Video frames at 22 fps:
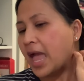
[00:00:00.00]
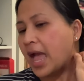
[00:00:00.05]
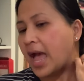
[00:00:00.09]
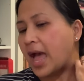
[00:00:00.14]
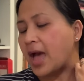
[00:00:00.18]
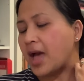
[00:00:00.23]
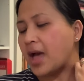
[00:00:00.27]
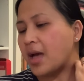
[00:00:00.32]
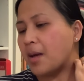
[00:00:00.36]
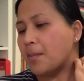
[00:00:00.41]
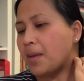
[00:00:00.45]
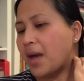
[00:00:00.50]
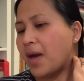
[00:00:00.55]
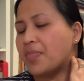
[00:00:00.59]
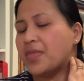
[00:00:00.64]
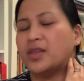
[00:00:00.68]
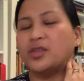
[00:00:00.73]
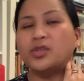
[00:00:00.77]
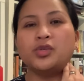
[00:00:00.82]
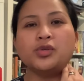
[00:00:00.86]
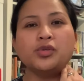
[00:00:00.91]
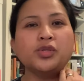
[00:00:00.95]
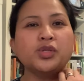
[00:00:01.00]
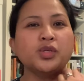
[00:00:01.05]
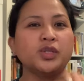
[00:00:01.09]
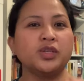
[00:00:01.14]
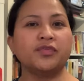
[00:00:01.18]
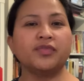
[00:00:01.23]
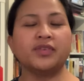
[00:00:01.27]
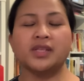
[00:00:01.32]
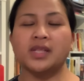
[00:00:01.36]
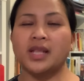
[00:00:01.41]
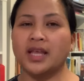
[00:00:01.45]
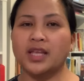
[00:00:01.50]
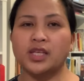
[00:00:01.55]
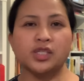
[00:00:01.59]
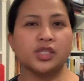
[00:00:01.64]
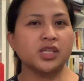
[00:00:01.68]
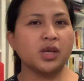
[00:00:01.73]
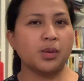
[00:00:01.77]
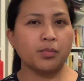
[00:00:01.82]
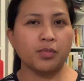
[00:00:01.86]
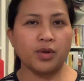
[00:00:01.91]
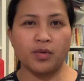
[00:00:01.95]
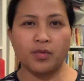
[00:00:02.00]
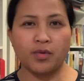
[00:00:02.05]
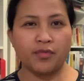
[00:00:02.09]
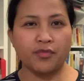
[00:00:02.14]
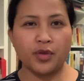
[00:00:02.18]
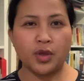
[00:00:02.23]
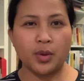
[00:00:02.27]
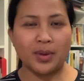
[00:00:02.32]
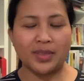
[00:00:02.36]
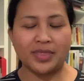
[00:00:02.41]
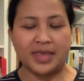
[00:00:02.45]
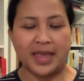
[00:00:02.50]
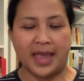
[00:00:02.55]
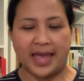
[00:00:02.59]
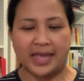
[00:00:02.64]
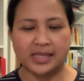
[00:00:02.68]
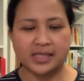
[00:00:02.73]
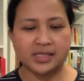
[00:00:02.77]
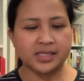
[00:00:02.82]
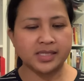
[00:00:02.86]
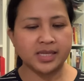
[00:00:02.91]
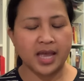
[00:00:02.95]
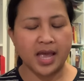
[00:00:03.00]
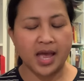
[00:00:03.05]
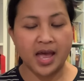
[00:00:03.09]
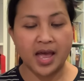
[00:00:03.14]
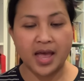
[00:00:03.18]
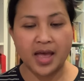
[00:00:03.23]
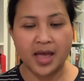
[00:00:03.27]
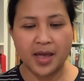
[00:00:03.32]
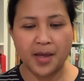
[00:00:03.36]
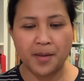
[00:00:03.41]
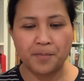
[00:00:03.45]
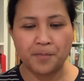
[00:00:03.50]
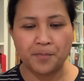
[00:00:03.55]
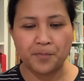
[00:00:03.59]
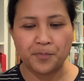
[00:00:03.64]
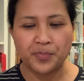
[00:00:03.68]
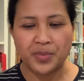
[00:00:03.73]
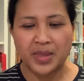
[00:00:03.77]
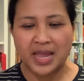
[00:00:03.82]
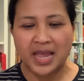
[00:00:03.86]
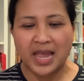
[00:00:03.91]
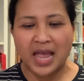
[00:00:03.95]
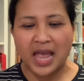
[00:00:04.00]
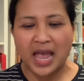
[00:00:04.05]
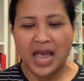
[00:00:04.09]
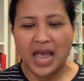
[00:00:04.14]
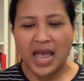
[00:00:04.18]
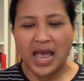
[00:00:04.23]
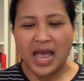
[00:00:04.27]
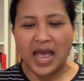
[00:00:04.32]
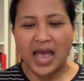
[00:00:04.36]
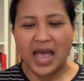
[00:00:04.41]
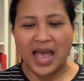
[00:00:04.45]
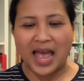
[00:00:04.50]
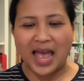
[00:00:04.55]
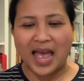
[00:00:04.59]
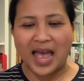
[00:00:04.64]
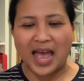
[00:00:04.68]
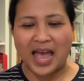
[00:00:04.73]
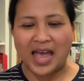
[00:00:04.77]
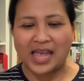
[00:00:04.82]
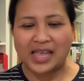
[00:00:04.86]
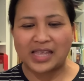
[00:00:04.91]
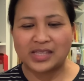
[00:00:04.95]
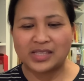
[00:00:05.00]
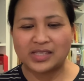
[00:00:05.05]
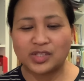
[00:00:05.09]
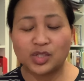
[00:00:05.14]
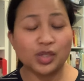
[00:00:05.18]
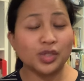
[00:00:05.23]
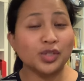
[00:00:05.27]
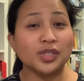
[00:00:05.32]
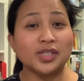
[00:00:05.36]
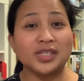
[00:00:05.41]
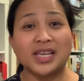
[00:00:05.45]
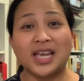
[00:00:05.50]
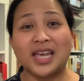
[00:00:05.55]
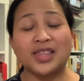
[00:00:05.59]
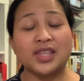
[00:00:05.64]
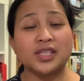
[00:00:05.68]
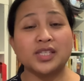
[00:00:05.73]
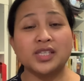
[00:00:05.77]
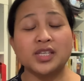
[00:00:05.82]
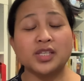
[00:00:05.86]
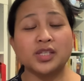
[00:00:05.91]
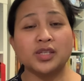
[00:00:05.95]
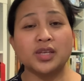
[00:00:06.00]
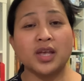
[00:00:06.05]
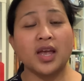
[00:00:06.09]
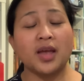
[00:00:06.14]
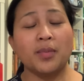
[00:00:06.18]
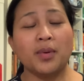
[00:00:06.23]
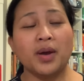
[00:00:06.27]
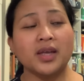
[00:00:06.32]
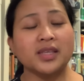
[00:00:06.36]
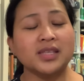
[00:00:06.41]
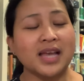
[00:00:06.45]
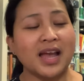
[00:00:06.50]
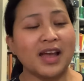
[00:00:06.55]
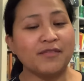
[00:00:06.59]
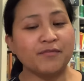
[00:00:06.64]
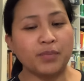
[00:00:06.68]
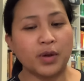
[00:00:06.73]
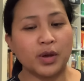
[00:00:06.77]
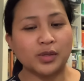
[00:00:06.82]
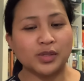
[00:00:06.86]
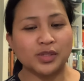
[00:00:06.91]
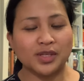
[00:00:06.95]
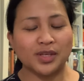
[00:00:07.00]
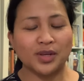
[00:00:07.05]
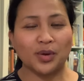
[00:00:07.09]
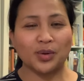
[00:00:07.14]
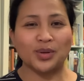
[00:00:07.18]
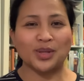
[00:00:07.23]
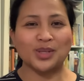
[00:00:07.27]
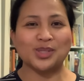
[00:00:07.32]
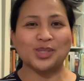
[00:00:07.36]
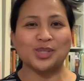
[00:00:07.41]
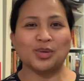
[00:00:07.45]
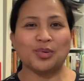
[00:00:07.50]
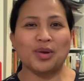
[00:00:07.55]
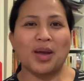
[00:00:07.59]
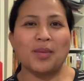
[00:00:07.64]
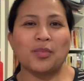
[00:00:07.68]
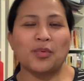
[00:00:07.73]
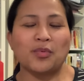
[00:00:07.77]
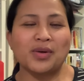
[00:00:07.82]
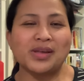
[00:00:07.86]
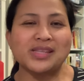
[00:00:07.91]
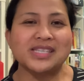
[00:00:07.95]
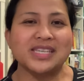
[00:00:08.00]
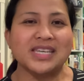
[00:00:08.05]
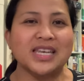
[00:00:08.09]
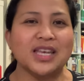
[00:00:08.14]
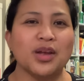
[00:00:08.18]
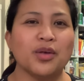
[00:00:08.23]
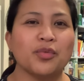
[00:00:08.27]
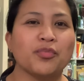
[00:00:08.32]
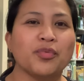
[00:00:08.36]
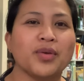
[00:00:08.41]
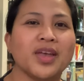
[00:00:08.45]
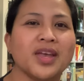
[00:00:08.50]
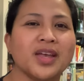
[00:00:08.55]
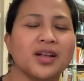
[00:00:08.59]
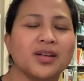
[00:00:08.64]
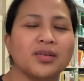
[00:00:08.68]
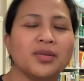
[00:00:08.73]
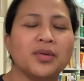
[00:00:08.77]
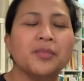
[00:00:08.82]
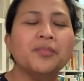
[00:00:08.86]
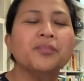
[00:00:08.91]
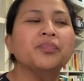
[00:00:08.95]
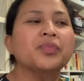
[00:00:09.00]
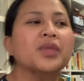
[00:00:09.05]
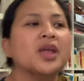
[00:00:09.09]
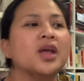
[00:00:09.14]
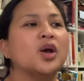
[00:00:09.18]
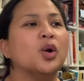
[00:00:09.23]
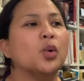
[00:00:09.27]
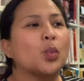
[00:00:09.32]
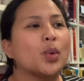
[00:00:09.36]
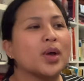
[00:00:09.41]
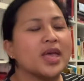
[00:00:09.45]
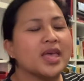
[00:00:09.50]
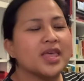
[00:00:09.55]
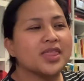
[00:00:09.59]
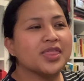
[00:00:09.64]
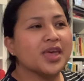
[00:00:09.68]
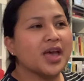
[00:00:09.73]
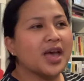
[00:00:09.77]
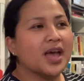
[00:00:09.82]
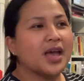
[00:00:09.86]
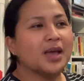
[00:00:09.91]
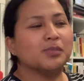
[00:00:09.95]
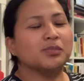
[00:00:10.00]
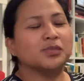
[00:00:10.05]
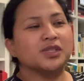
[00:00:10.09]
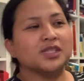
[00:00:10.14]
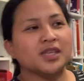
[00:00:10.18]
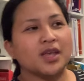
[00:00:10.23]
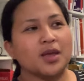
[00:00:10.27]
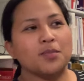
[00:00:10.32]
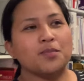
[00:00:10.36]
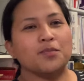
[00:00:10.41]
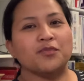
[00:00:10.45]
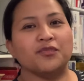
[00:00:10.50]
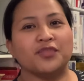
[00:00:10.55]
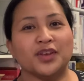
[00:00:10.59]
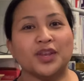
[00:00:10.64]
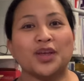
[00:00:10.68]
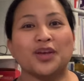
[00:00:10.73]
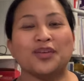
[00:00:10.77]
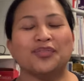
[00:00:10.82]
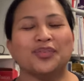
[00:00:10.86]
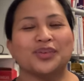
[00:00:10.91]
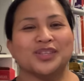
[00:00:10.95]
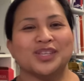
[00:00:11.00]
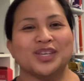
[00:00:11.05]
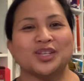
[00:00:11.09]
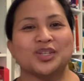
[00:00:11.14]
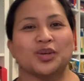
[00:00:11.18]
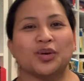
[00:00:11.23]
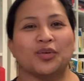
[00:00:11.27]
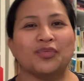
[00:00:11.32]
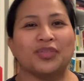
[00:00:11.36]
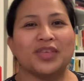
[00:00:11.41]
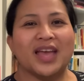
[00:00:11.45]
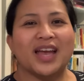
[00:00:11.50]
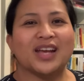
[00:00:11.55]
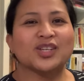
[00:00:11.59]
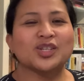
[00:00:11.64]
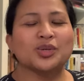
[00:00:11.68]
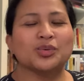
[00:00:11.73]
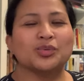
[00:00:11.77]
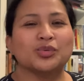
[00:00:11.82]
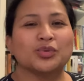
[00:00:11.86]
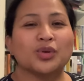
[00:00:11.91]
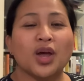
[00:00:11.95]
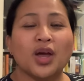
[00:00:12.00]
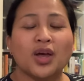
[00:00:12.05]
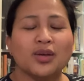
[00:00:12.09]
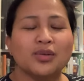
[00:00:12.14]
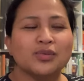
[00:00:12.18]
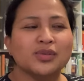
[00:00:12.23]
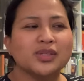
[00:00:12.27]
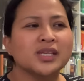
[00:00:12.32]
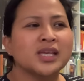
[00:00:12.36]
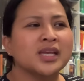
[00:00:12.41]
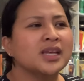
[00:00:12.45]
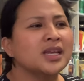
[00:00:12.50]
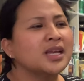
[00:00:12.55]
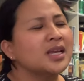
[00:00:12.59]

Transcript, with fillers: um, and then do sort of a, like a summary review at the end. Um, and just to say, this is, um, I have posted it on Instagram already, a reel with um, some video footage of the actual coat